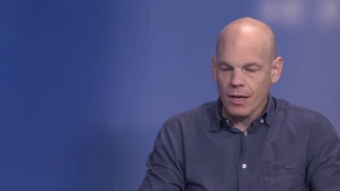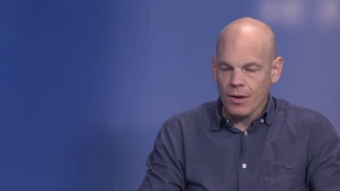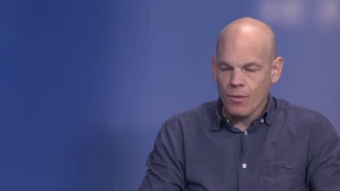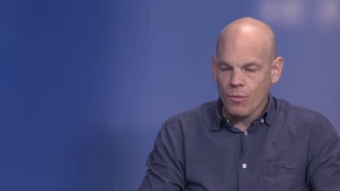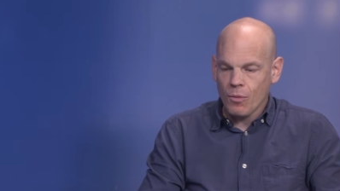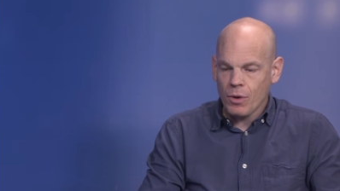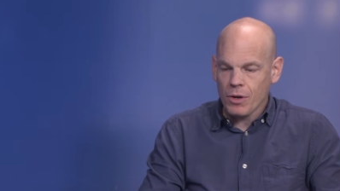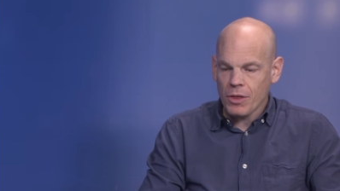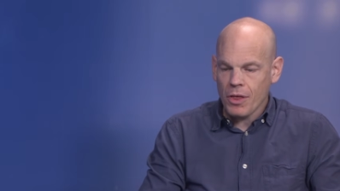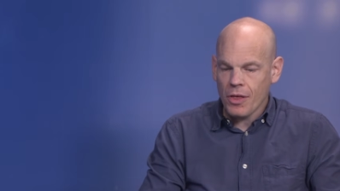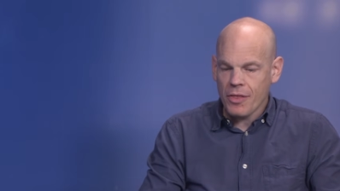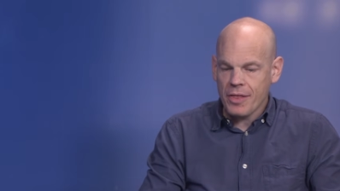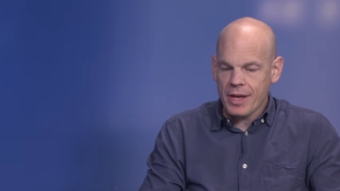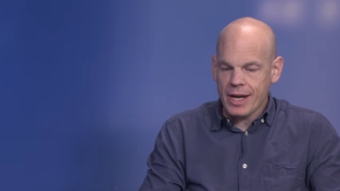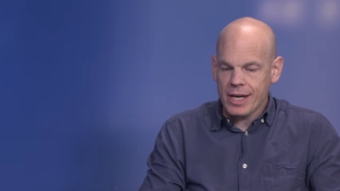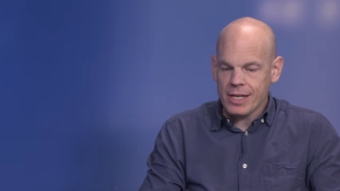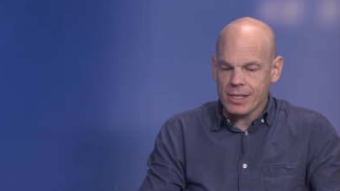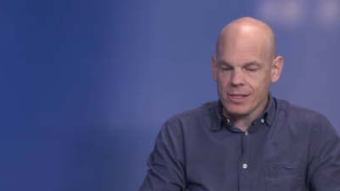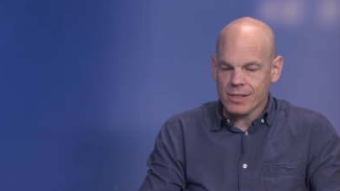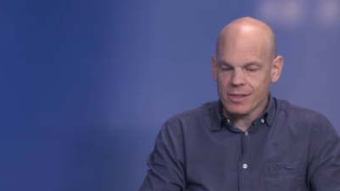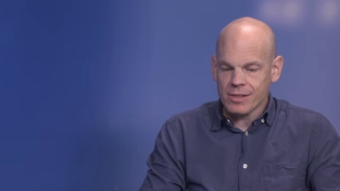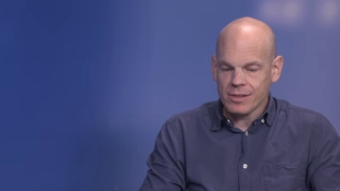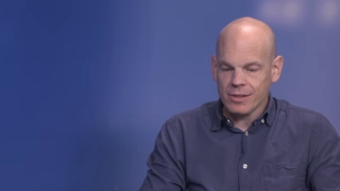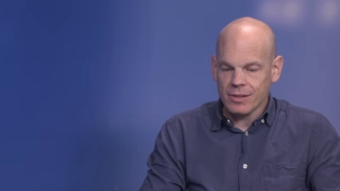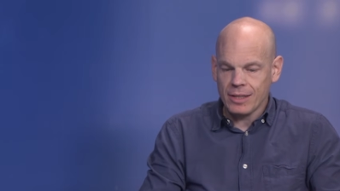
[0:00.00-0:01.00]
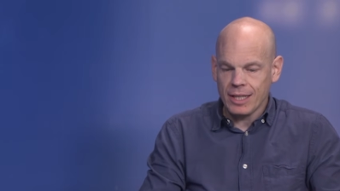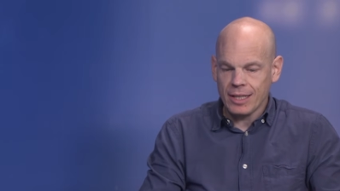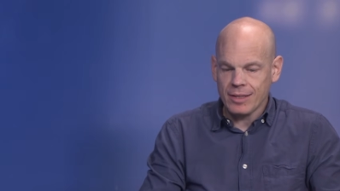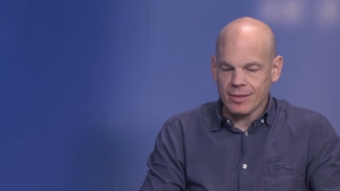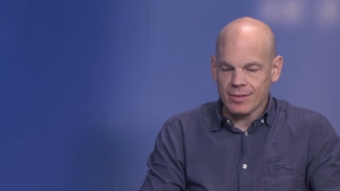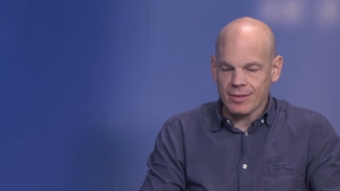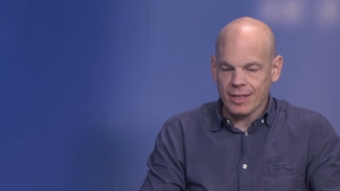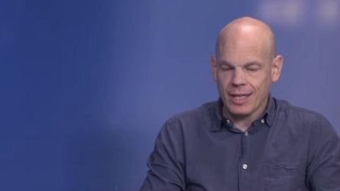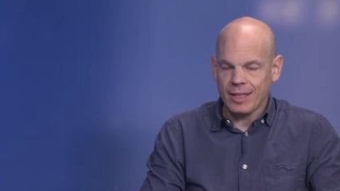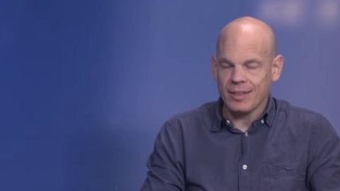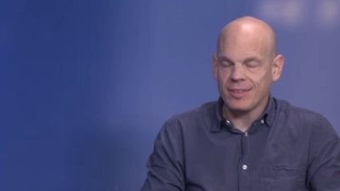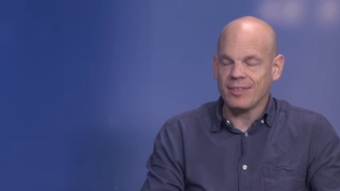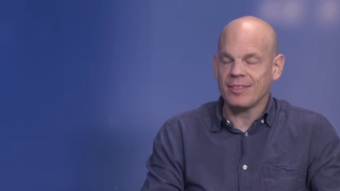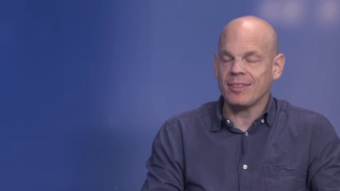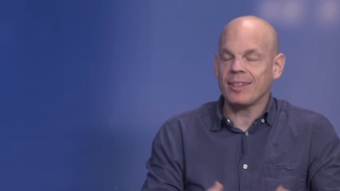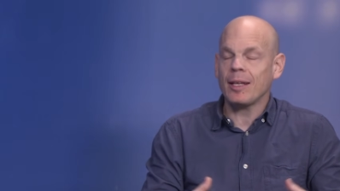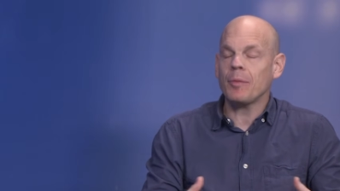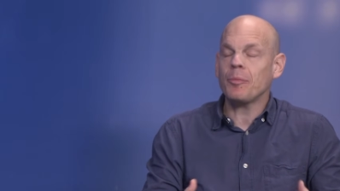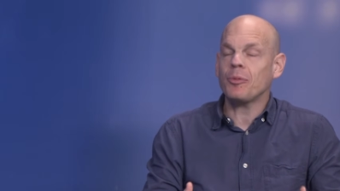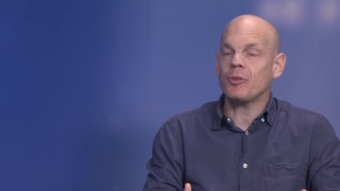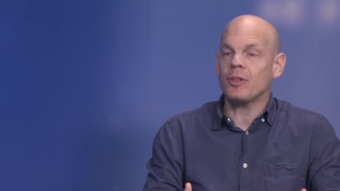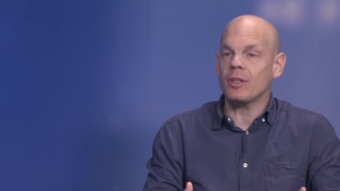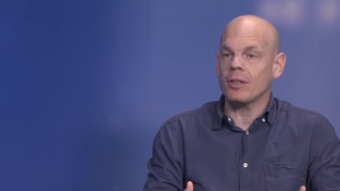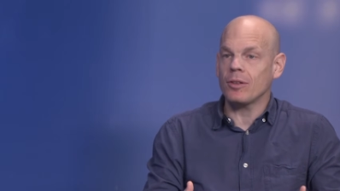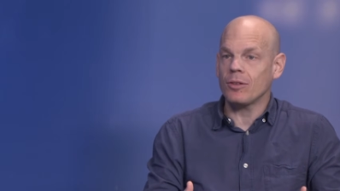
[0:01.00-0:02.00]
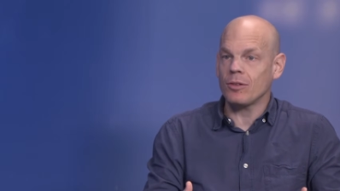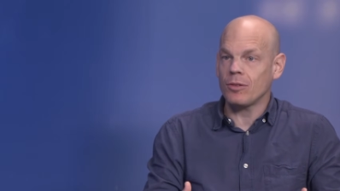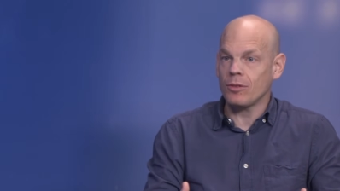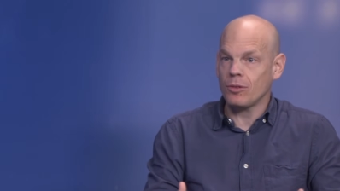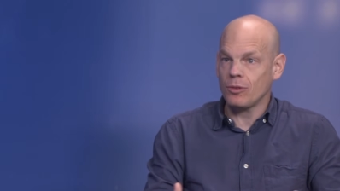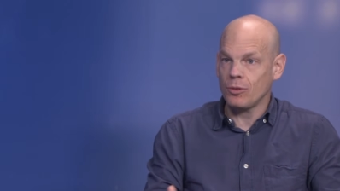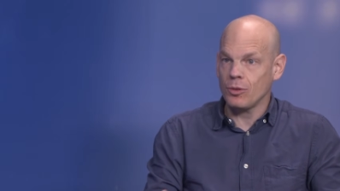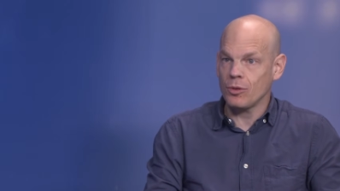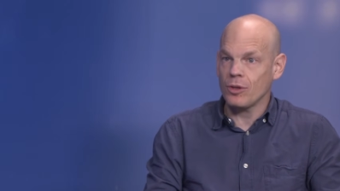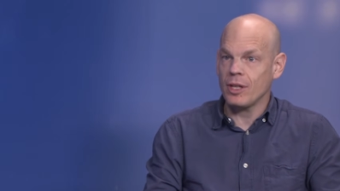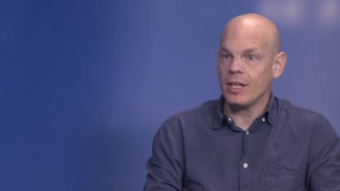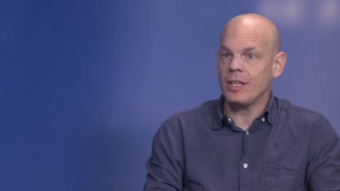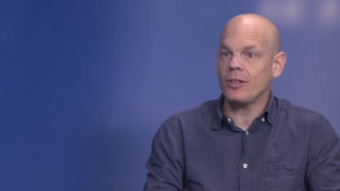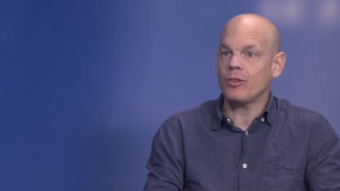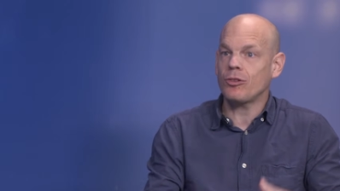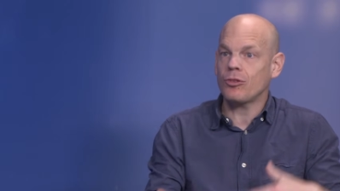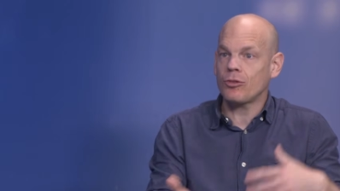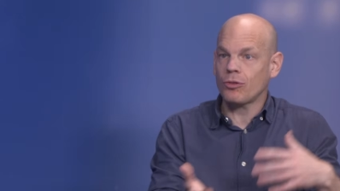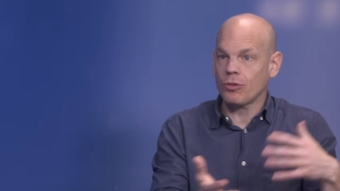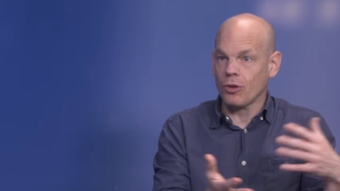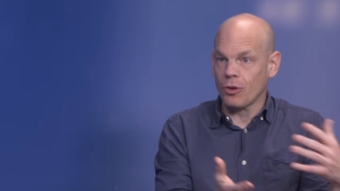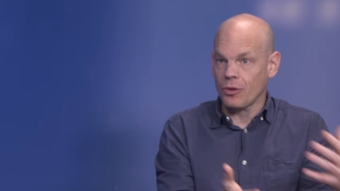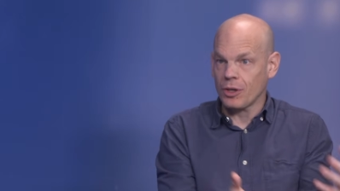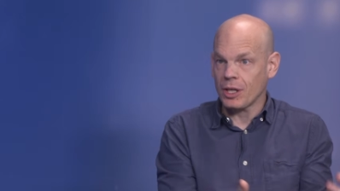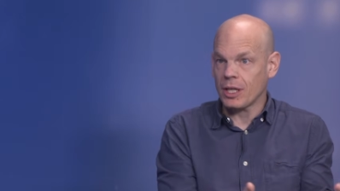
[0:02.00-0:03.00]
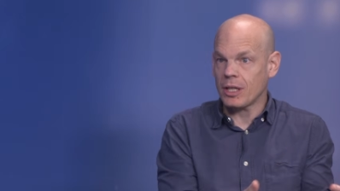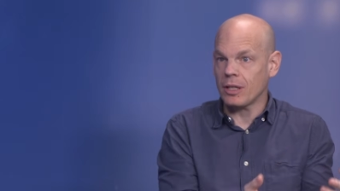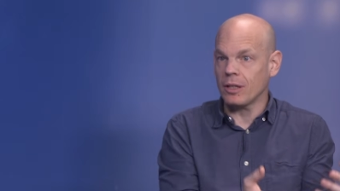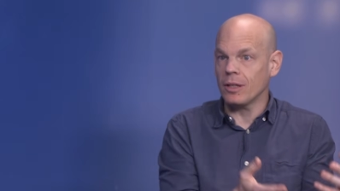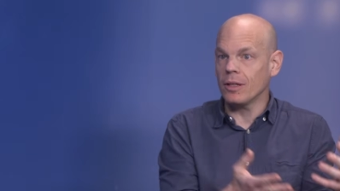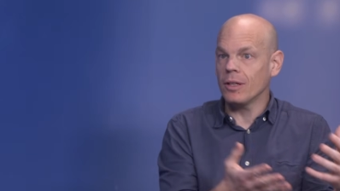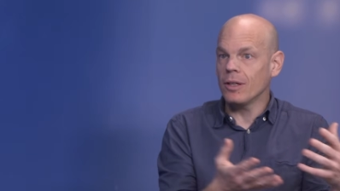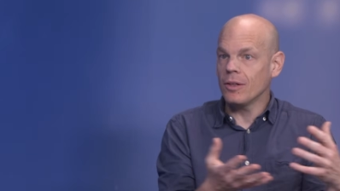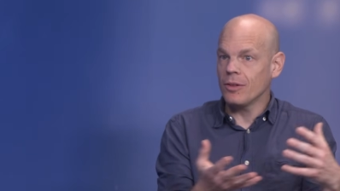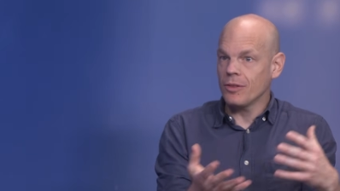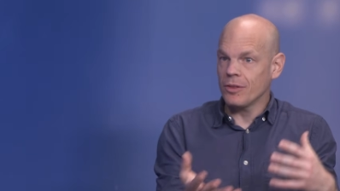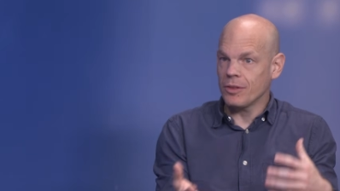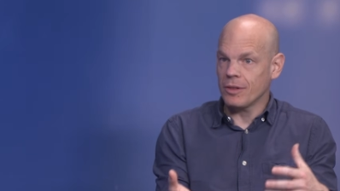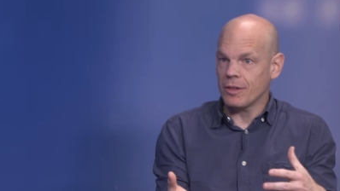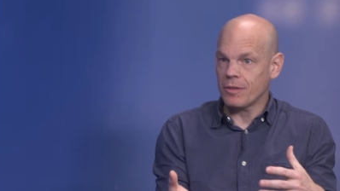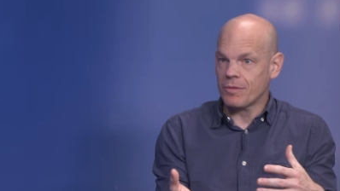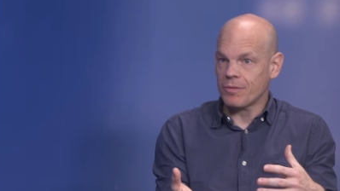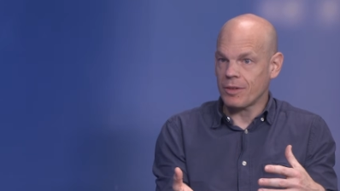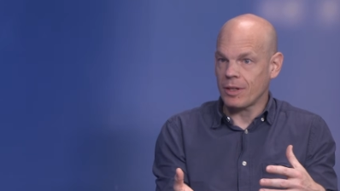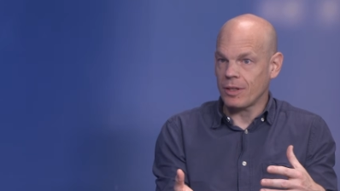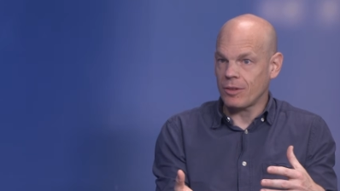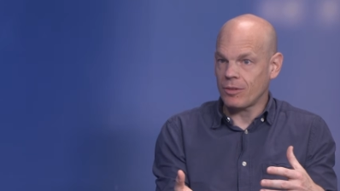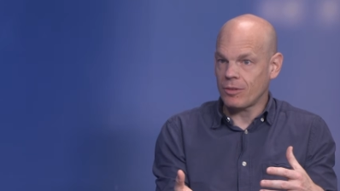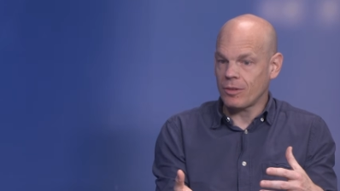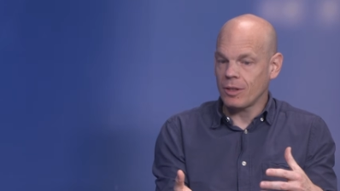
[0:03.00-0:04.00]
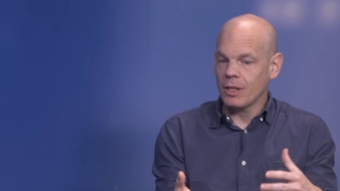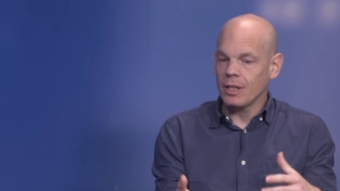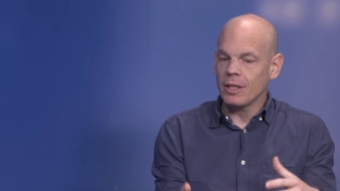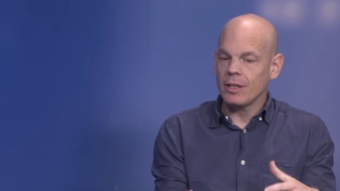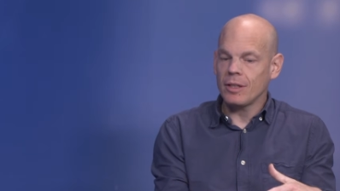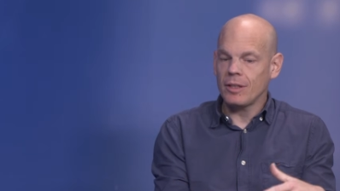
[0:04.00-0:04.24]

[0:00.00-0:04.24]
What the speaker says: whether there's, let's say, substance to the historical difference.